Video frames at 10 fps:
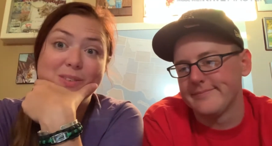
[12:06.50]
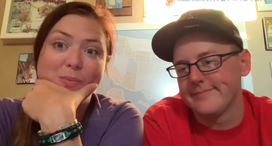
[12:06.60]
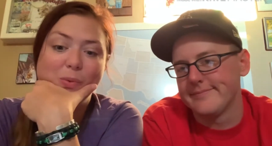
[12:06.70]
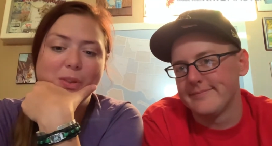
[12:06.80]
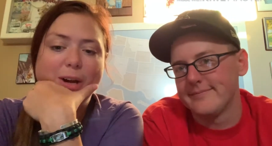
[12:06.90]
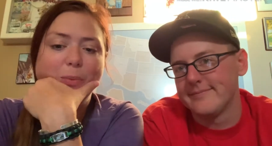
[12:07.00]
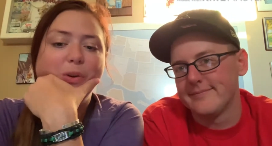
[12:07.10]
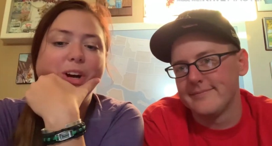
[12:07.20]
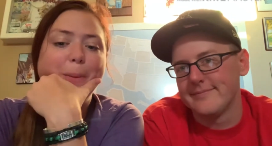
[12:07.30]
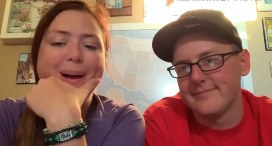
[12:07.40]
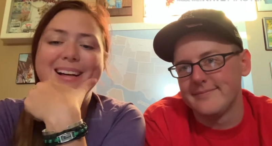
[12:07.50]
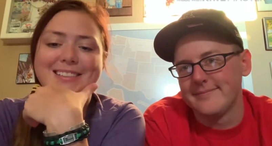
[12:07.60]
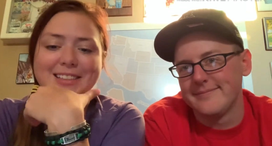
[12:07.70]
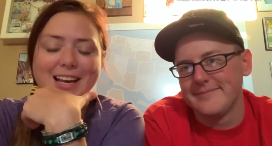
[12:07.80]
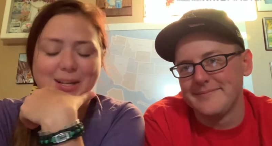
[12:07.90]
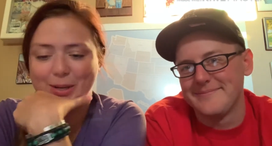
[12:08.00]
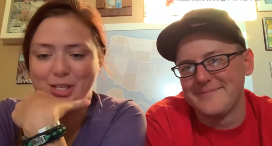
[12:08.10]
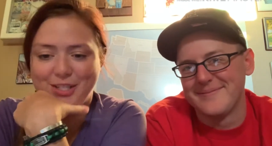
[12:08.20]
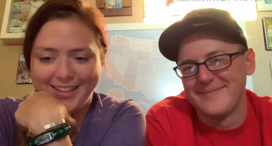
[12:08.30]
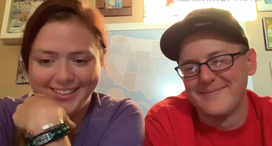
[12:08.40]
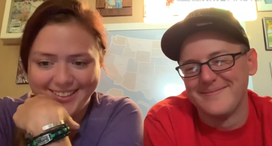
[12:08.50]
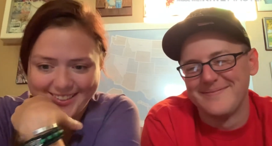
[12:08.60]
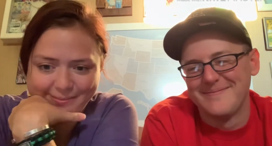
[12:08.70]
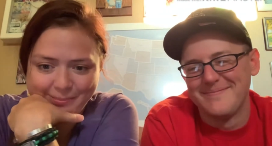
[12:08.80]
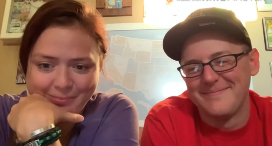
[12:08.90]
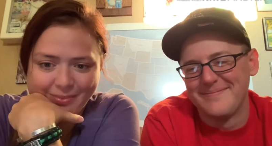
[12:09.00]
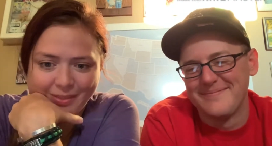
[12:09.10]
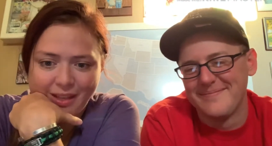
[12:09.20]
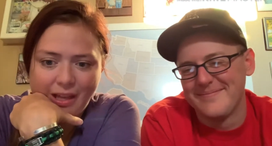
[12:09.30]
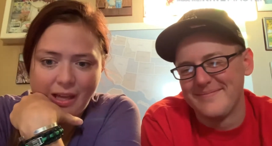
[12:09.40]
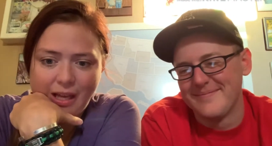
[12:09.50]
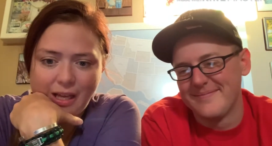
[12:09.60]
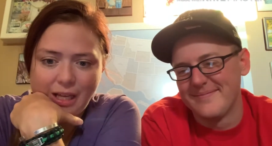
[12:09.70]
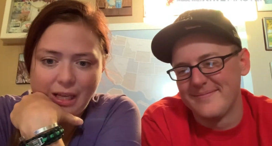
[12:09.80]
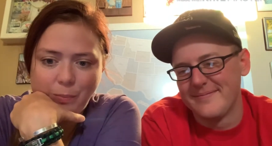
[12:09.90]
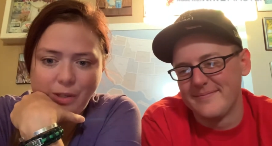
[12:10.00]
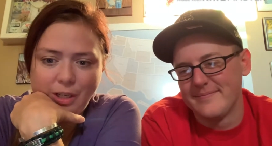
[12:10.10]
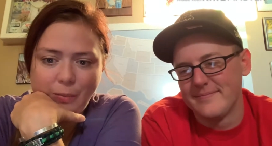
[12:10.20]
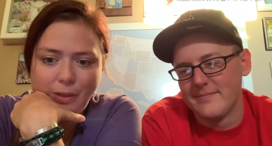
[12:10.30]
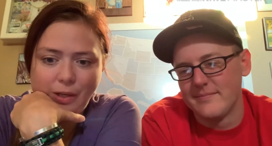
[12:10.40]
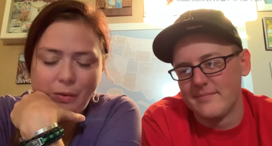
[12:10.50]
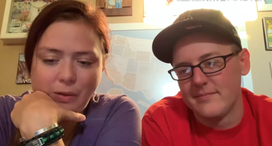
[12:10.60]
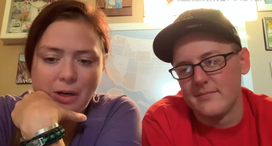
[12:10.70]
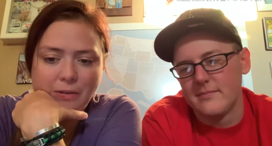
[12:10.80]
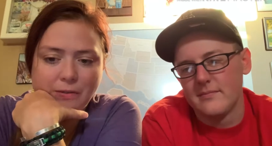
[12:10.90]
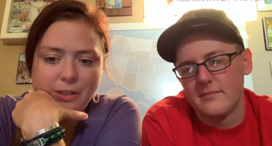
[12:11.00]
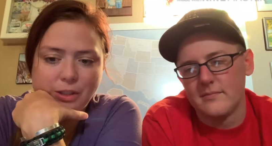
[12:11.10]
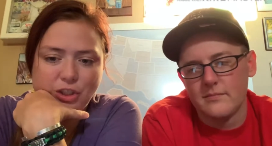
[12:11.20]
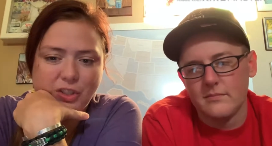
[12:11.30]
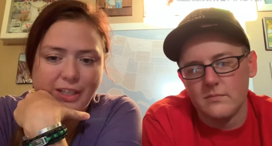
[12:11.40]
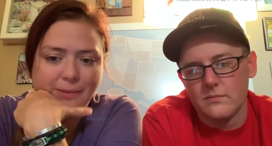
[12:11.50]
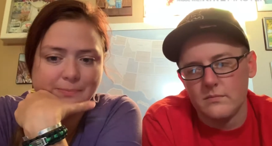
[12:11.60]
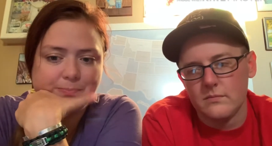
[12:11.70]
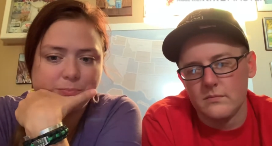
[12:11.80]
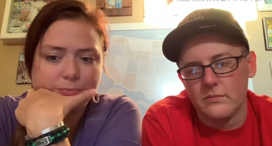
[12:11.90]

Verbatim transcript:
Speaker 1: Well, that we'll come back to that question. Um, when did we go on our first trip?